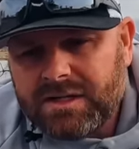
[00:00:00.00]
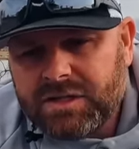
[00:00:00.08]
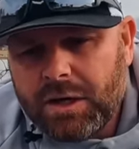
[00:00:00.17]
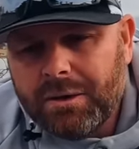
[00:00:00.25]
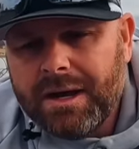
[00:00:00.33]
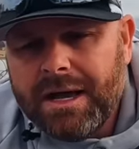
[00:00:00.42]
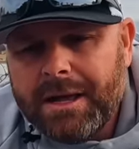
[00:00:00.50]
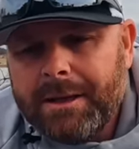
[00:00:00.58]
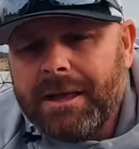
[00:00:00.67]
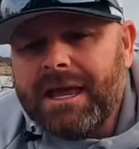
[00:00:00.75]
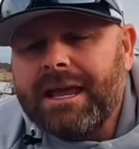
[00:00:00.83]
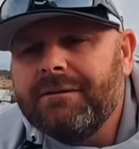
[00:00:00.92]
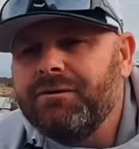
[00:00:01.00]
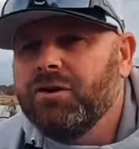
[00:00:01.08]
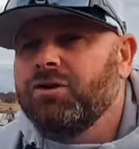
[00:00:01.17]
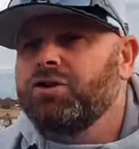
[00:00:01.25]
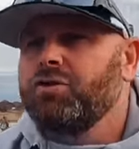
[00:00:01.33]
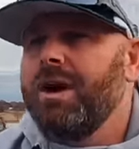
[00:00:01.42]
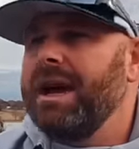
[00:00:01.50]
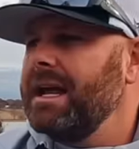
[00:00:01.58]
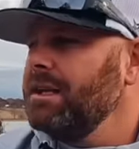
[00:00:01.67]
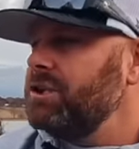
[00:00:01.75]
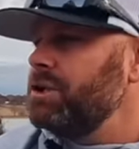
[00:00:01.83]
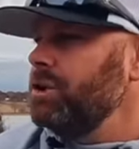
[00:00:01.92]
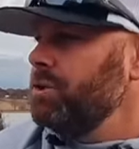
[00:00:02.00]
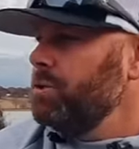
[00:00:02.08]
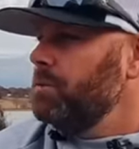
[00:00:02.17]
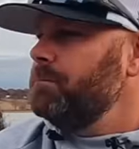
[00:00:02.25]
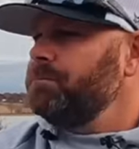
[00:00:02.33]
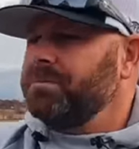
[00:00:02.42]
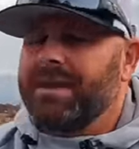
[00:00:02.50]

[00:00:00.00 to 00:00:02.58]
So if you're trying to